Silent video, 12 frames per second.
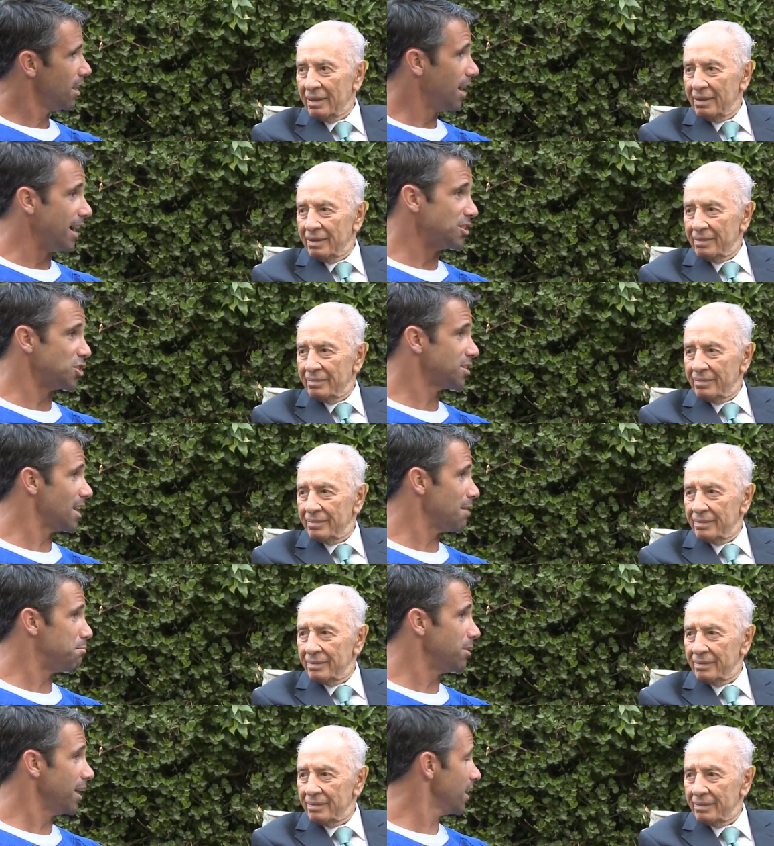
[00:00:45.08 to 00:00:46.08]
Speaker 1: I just kept
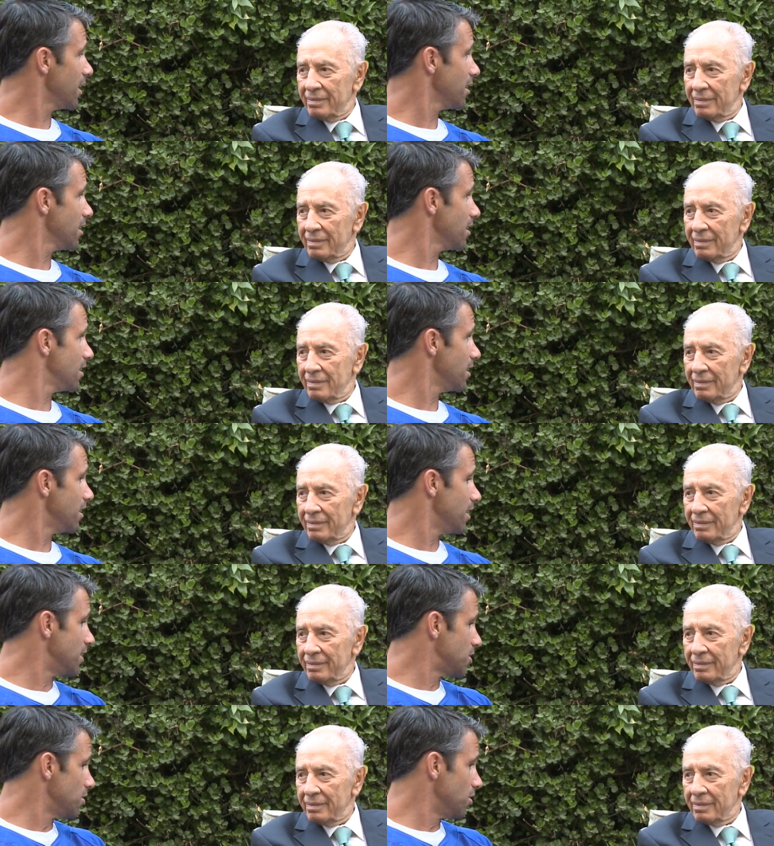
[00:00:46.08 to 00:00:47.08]
playing
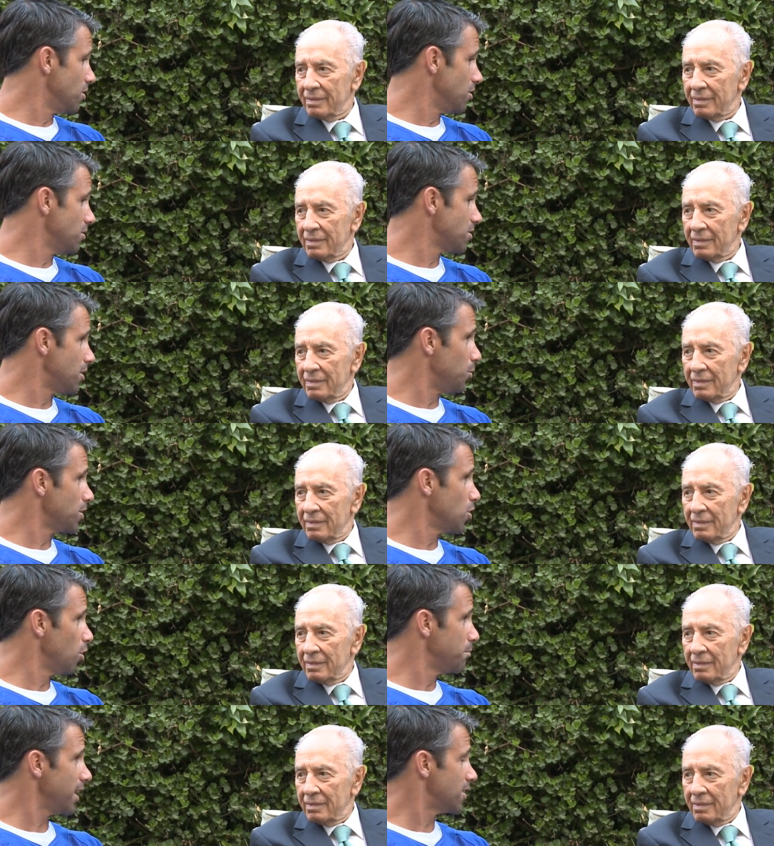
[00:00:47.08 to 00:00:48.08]
until someone
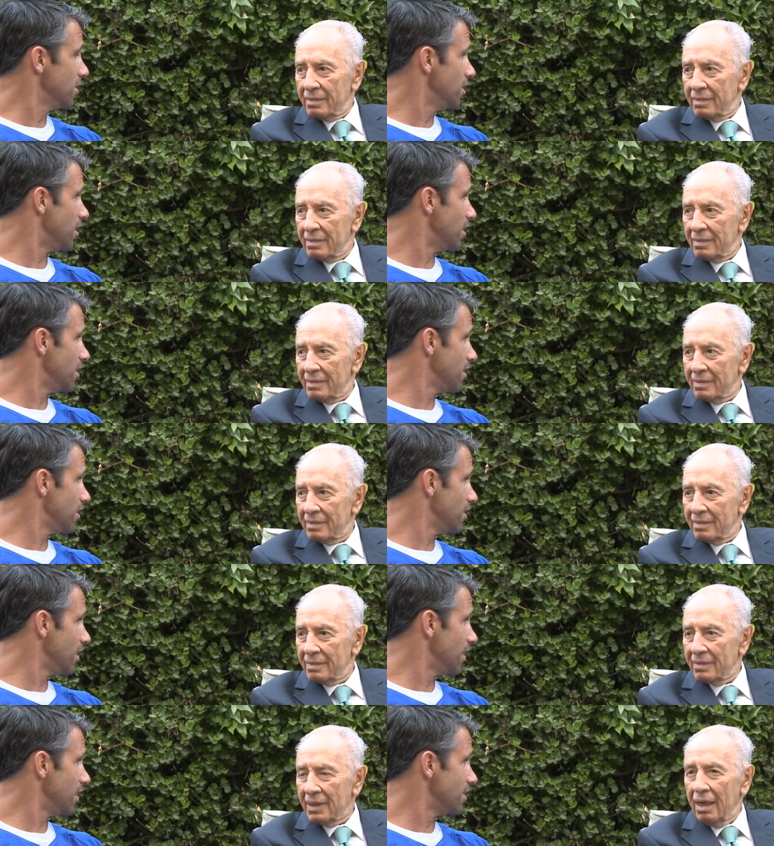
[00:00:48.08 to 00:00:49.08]
told me I couldn't.
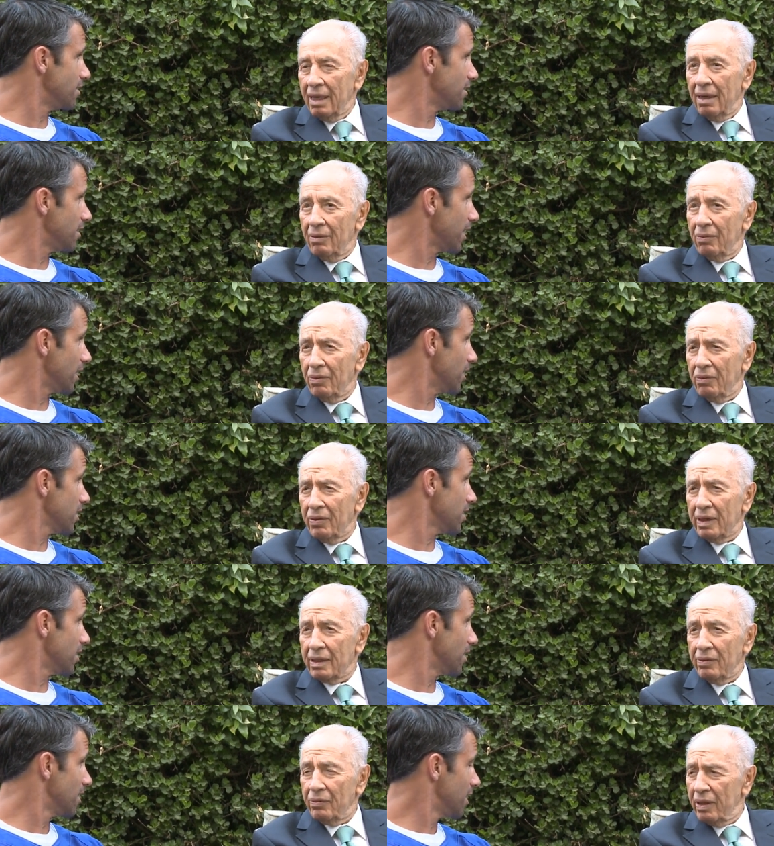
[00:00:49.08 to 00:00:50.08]
And I when
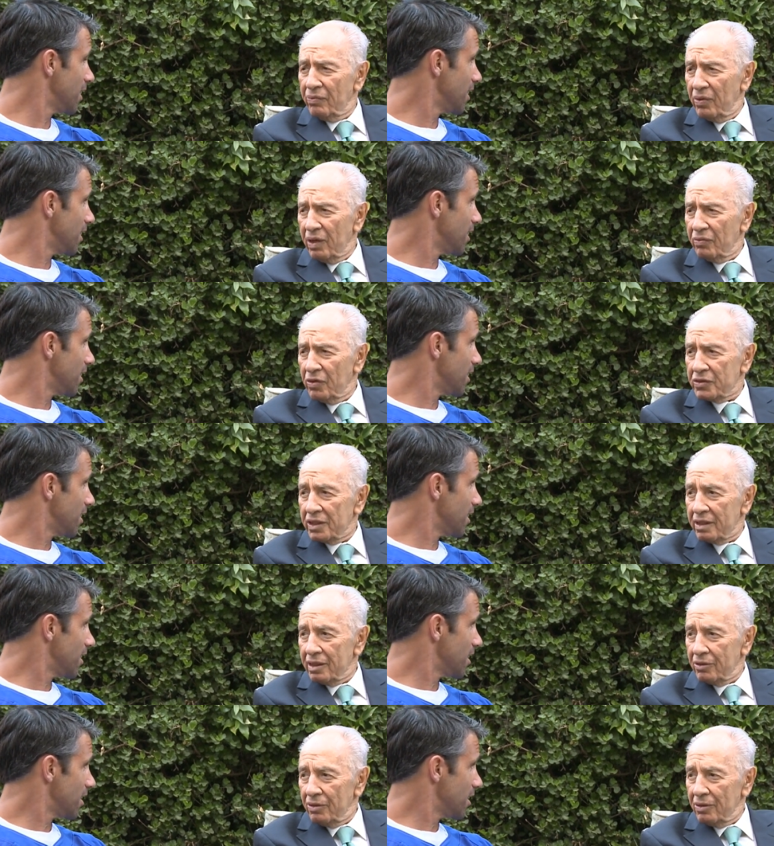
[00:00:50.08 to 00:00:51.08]
Speaker 2: where, where, was it
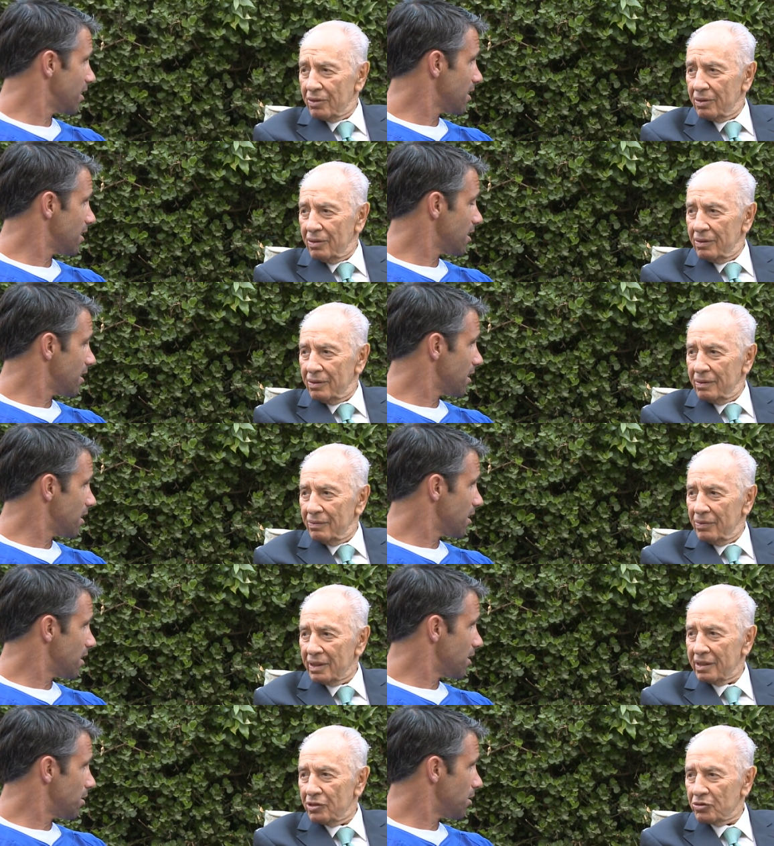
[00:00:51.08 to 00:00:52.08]
in New York, or where
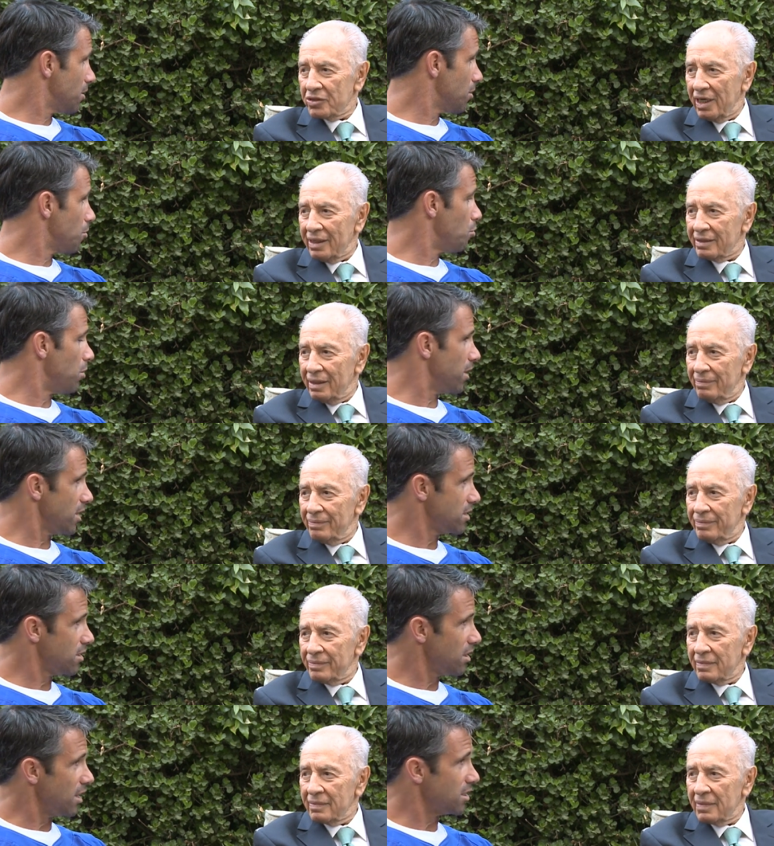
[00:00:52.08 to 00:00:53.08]
did you start?
Speaker 1: Where did I
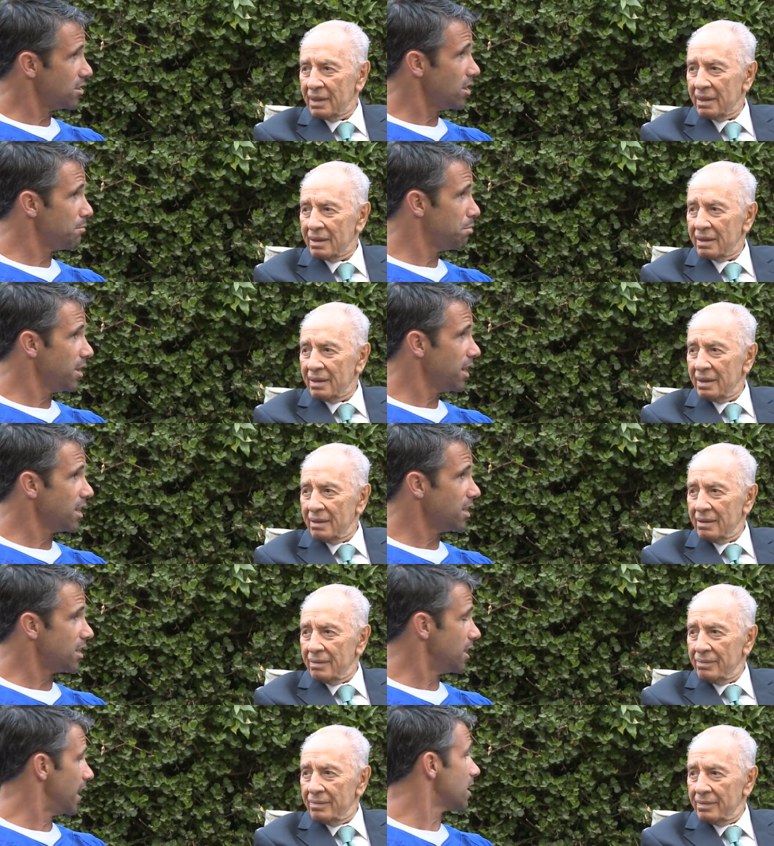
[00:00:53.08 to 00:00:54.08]
start? I started playing in
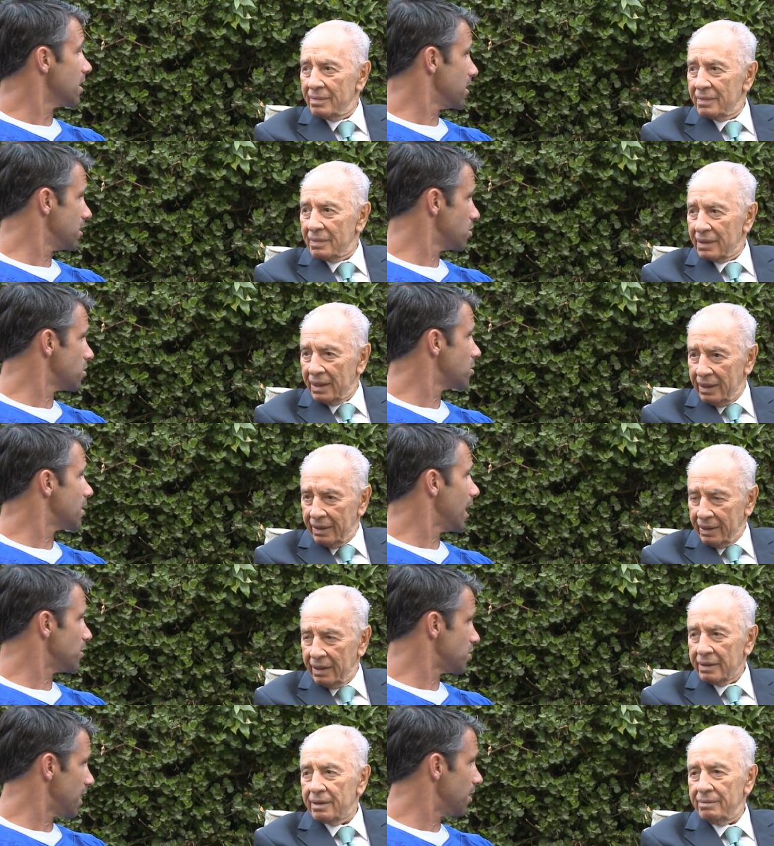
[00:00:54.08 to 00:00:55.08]
Connecticut, just Connecticut.
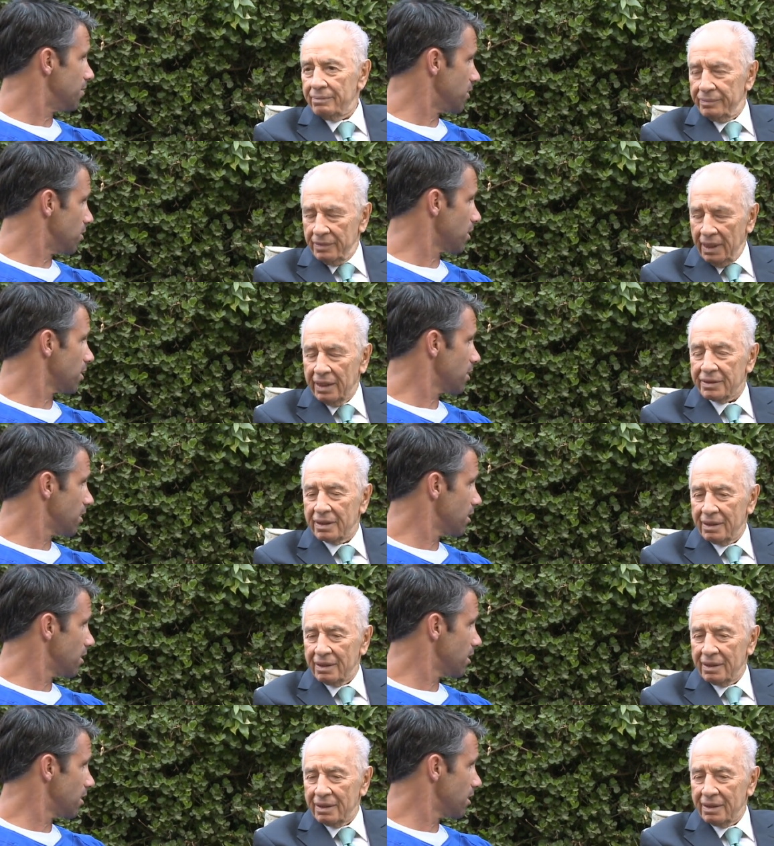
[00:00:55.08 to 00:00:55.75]
outside of New York. Yes, I